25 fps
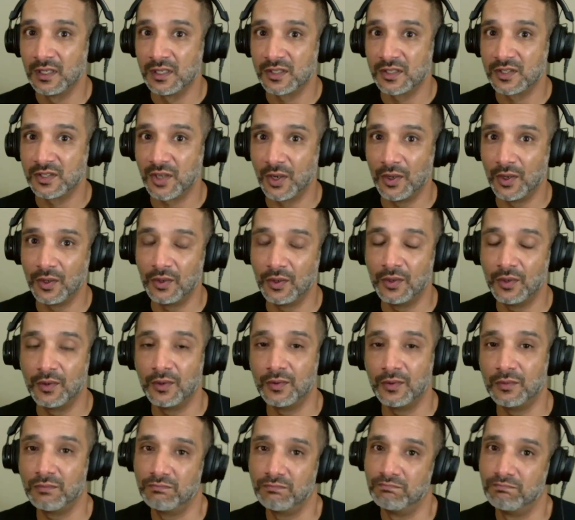
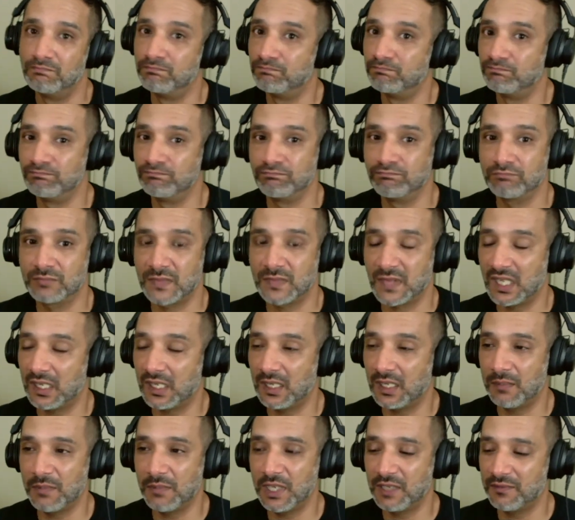So,
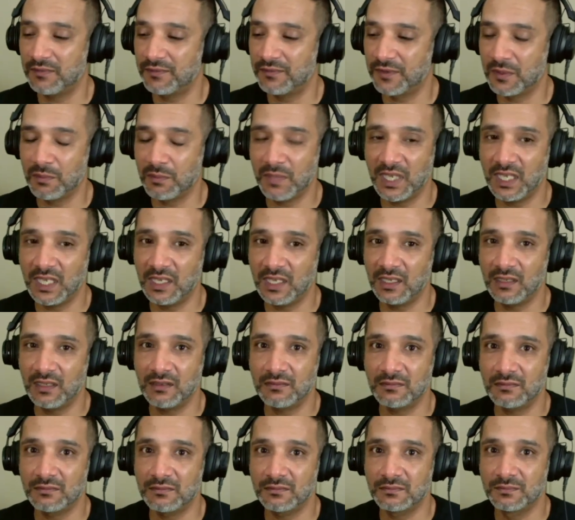I mean, for
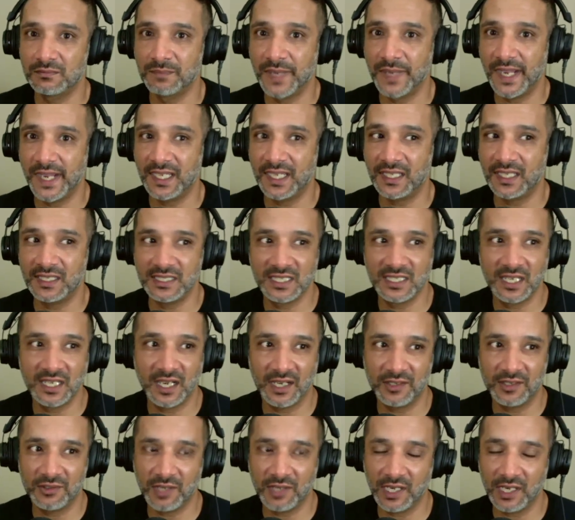me, buying a
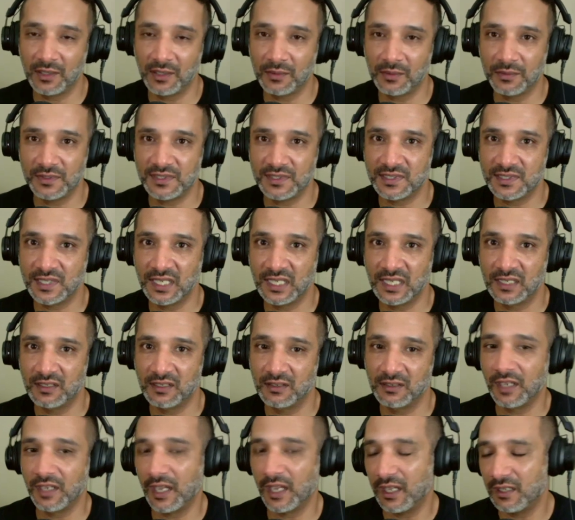dehydrator was like,
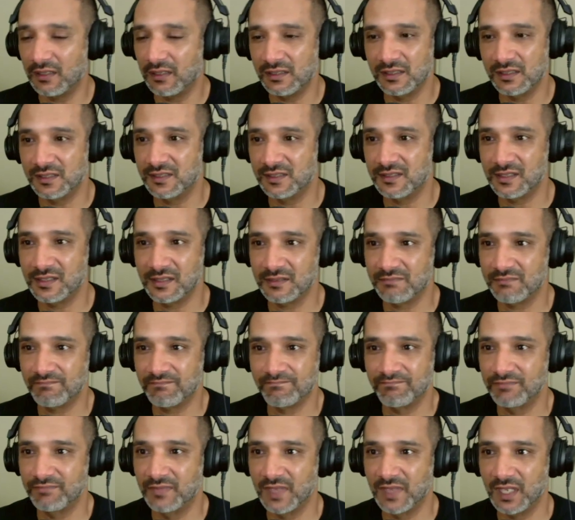okay, this is
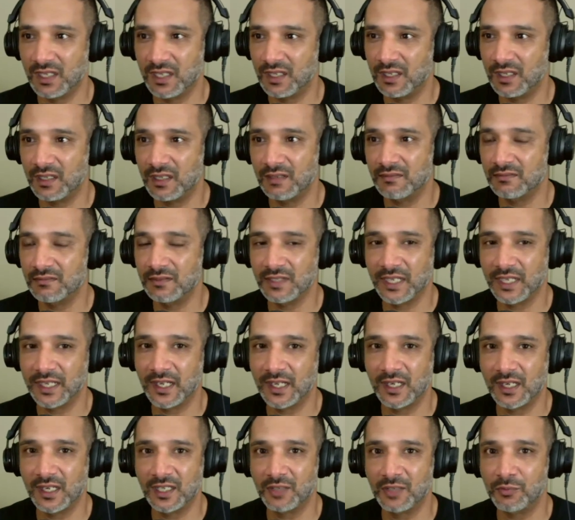like
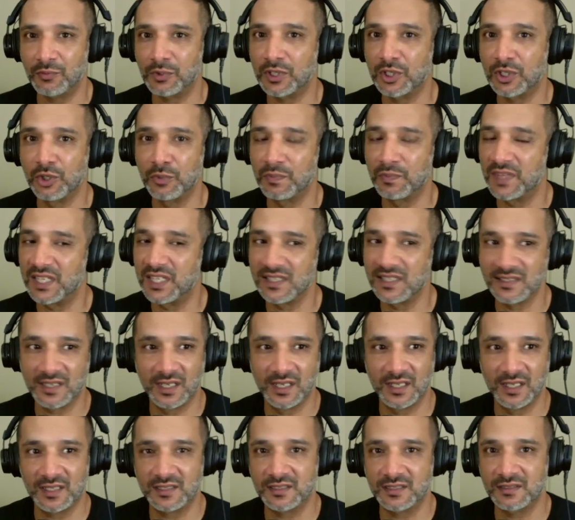I'm going to recoup these
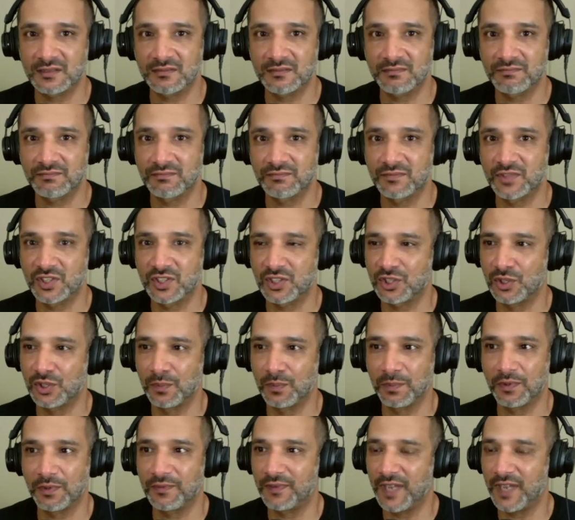costs
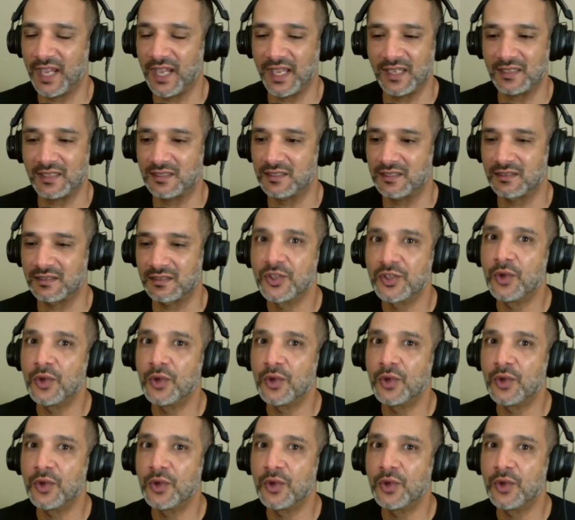super fast.